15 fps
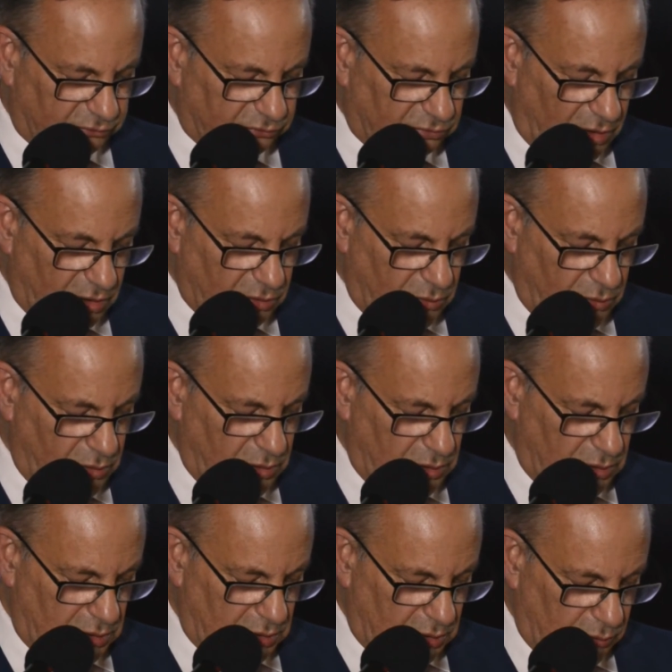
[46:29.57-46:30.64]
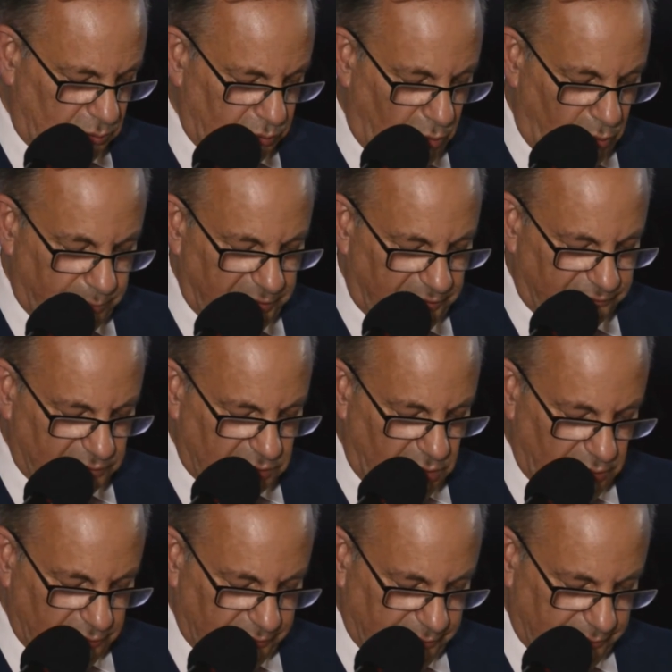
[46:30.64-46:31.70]
in the struggle will not be
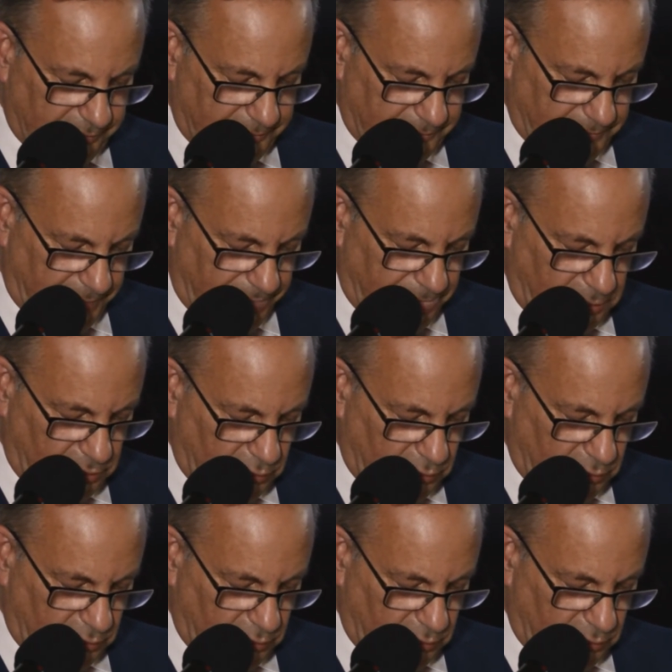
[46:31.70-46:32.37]
forgotten.